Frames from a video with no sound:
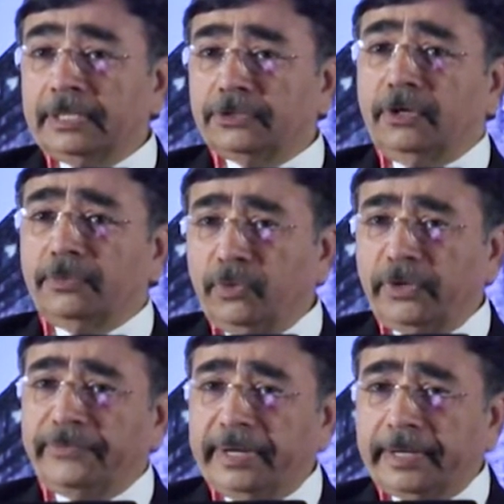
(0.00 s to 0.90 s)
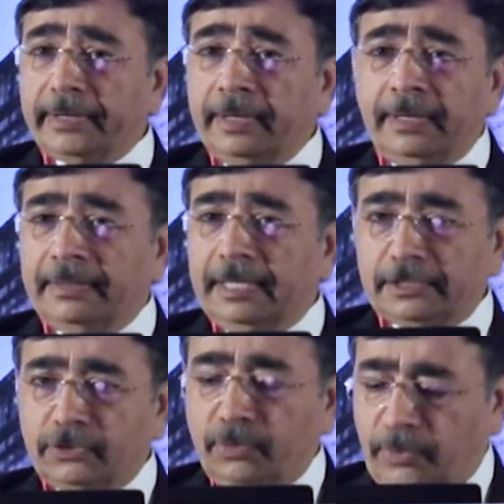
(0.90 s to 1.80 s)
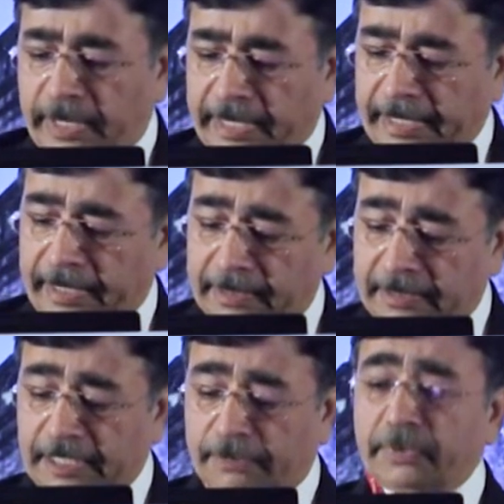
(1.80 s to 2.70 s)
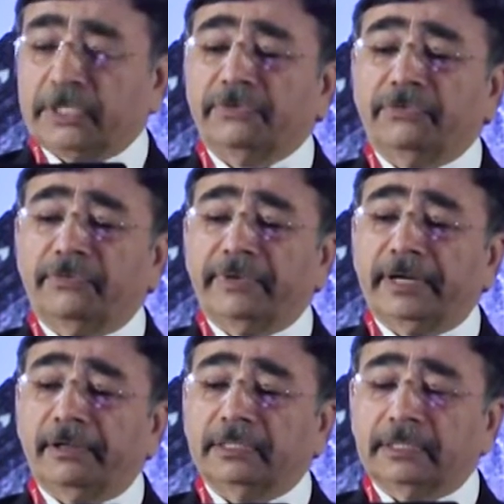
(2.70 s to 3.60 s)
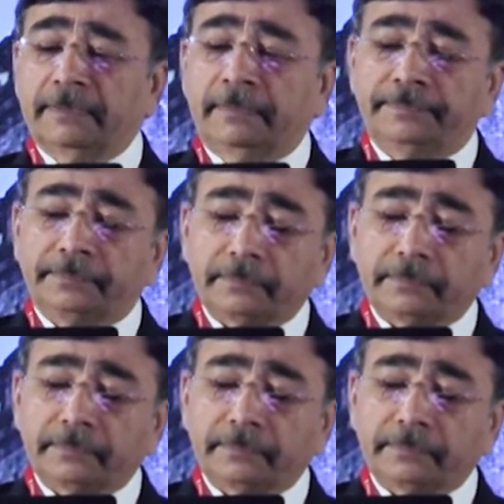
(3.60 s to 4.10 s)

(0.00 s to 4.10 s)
He's not motivated. There is no point taking celebration for it also.